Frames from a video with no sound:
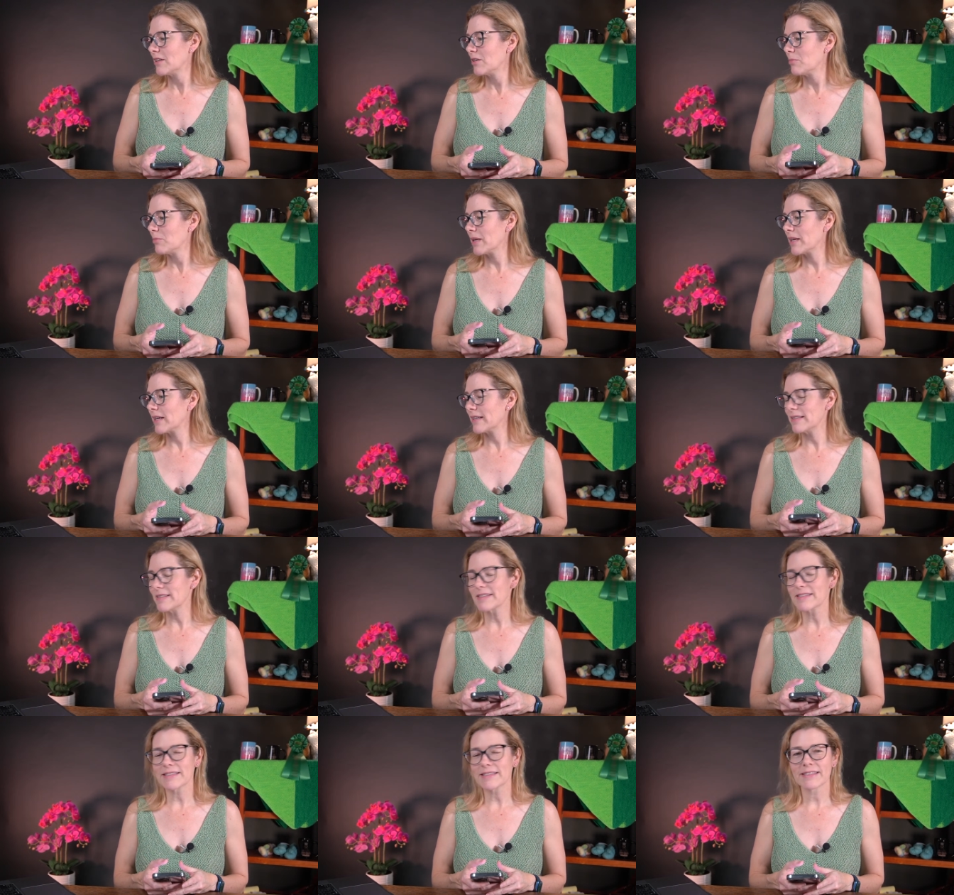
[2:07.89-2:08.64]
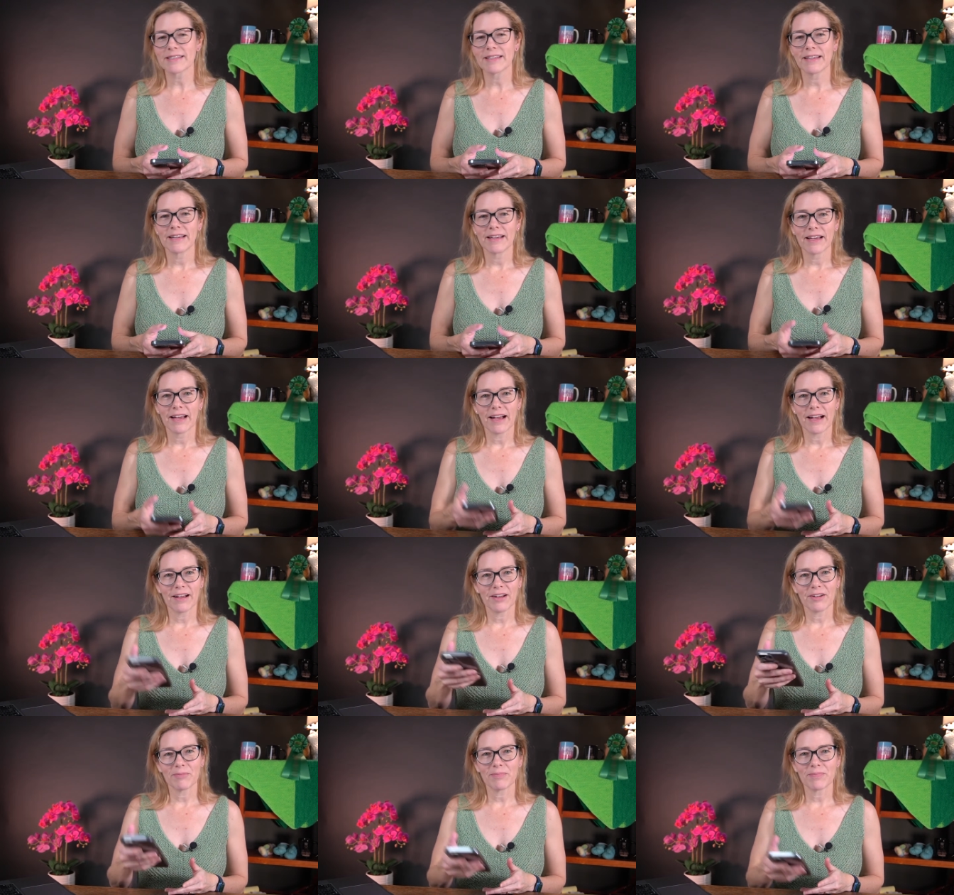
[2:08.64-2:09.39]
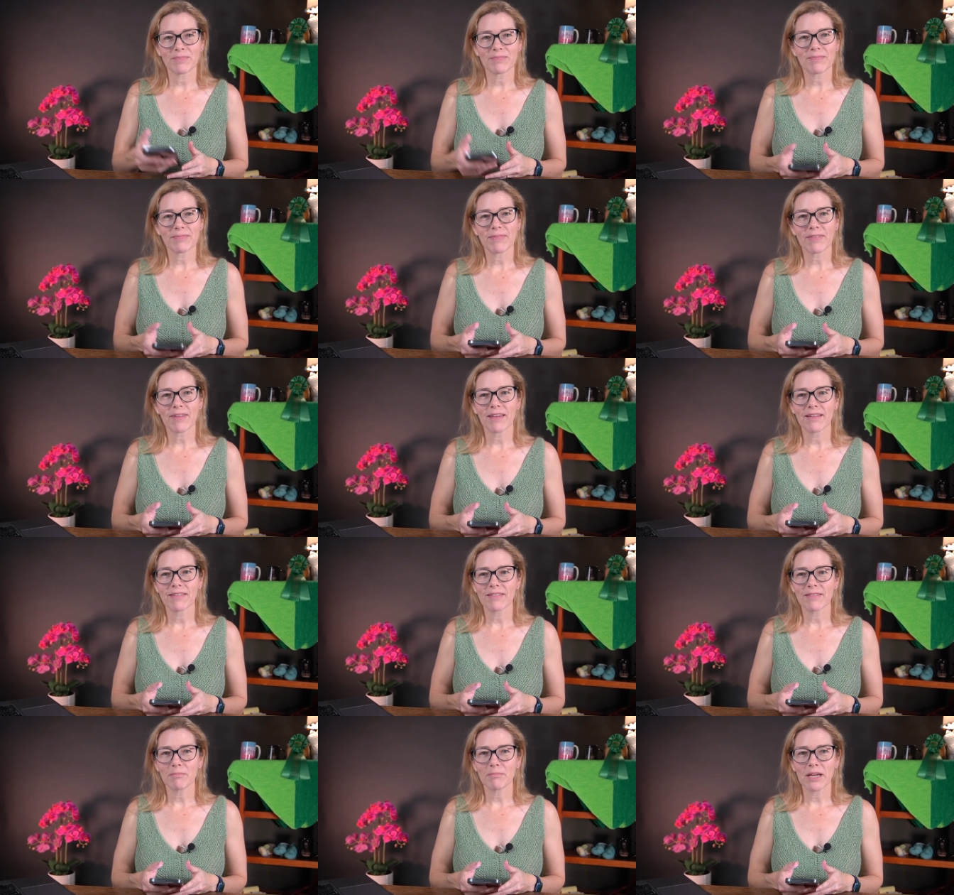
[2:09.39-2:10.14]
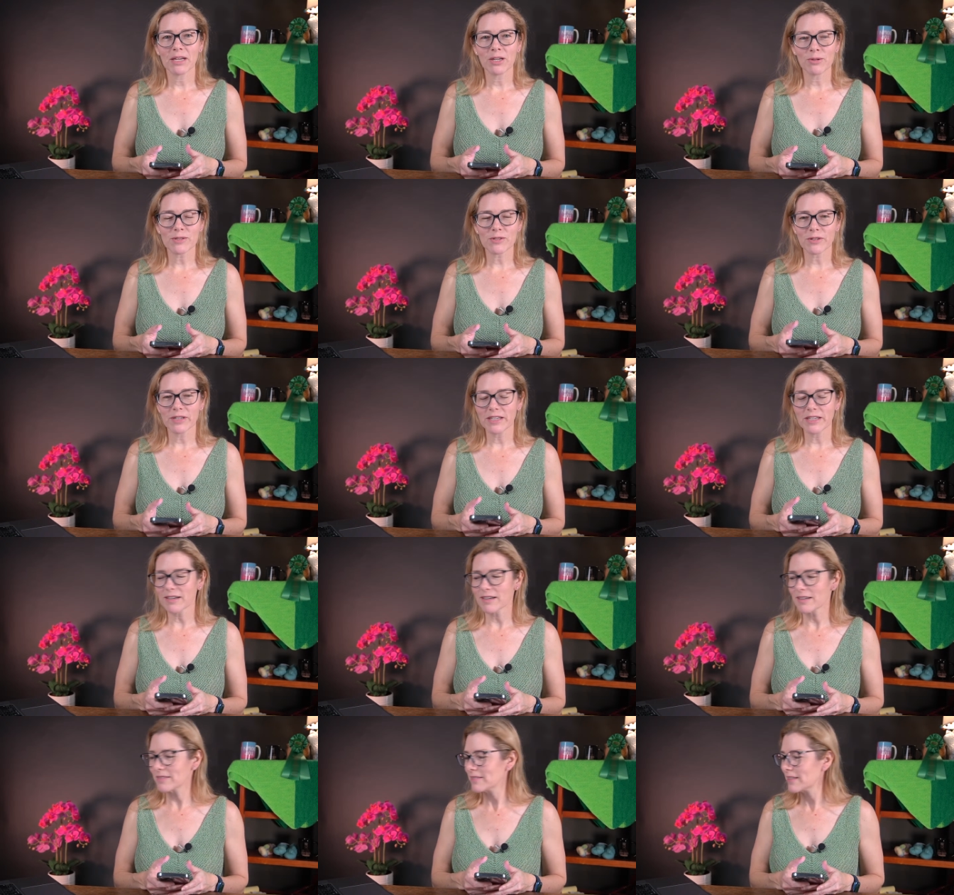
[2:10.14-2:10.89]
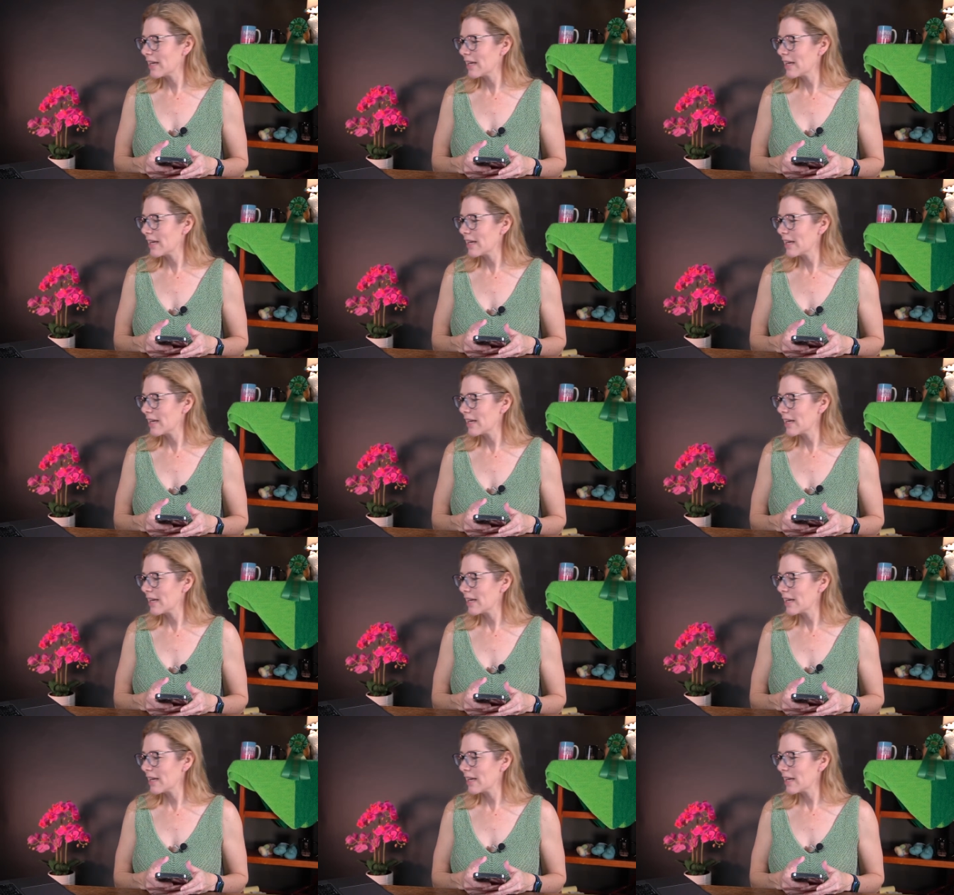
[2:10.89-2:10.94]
because my notes are here.